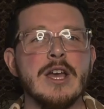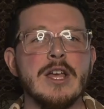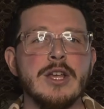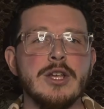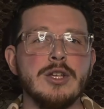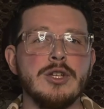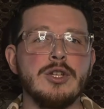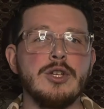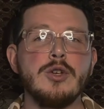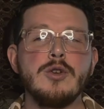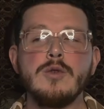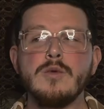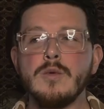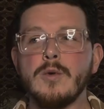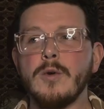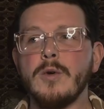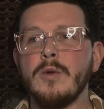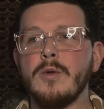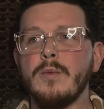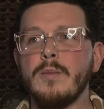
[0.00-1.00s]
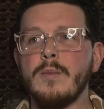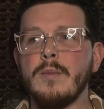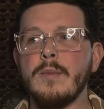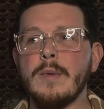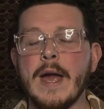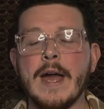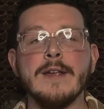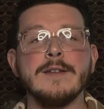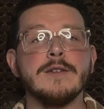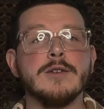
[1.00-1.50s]
you will,
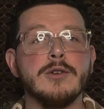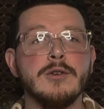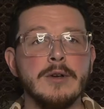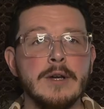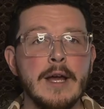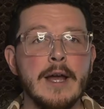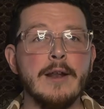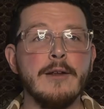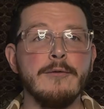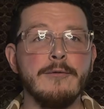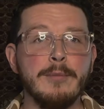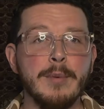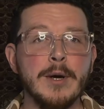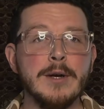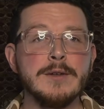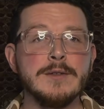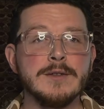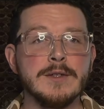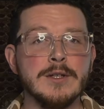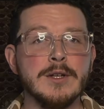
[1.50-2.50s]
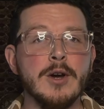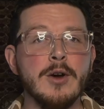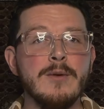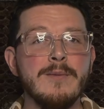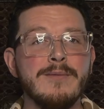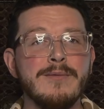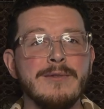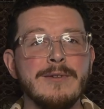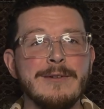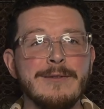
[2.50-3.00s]
as a creative person,
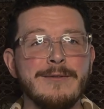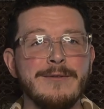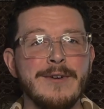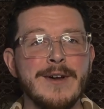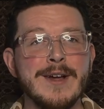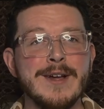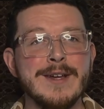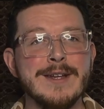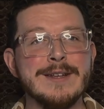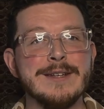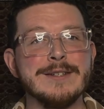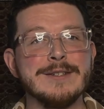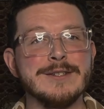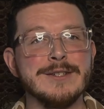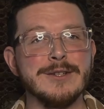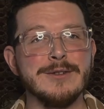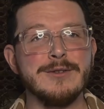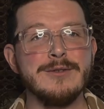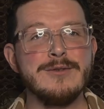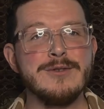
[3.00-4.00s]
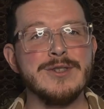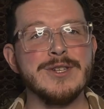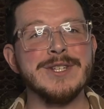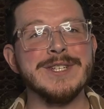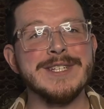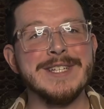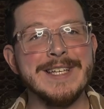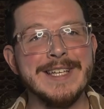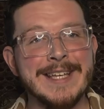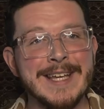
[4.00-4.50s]
hopefully find a solution
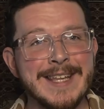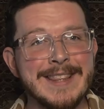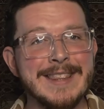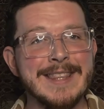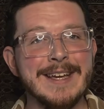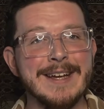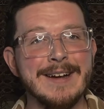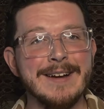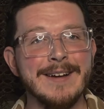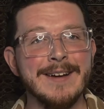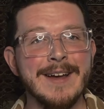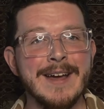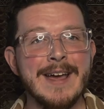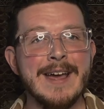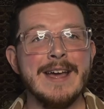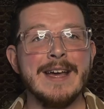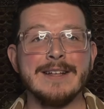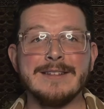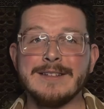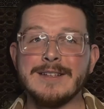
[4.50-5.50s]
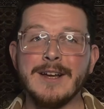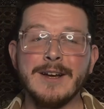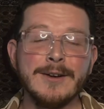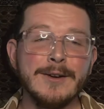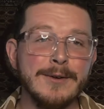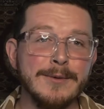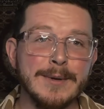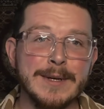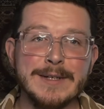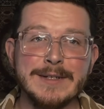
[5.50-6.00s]
to get there. It's not
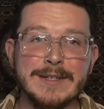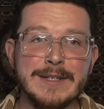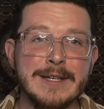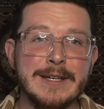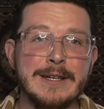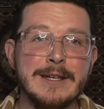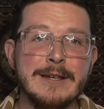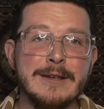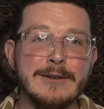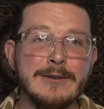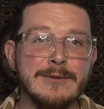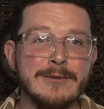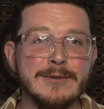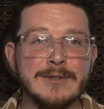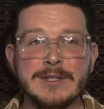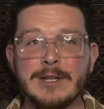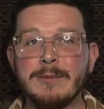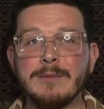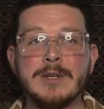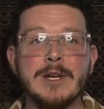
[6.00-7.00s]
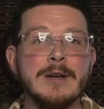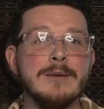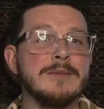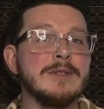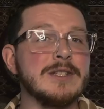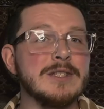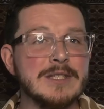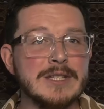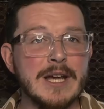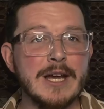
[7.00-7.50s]
always EQ. Sometimes
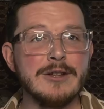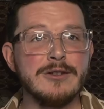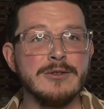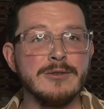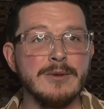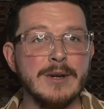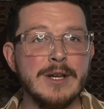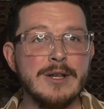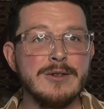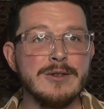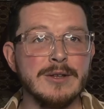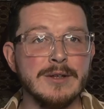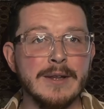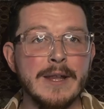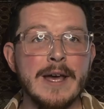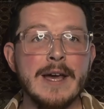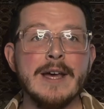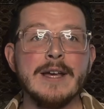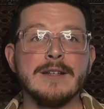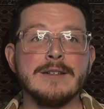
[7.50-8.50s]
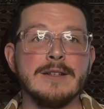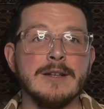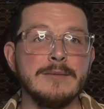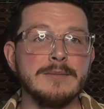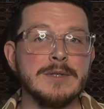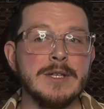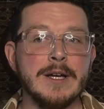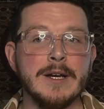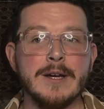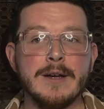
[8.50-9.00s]
it's saturation.
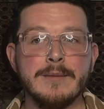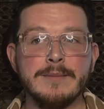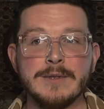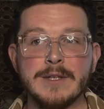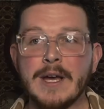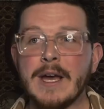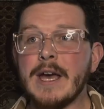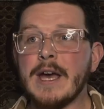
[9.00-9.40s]
Sometimes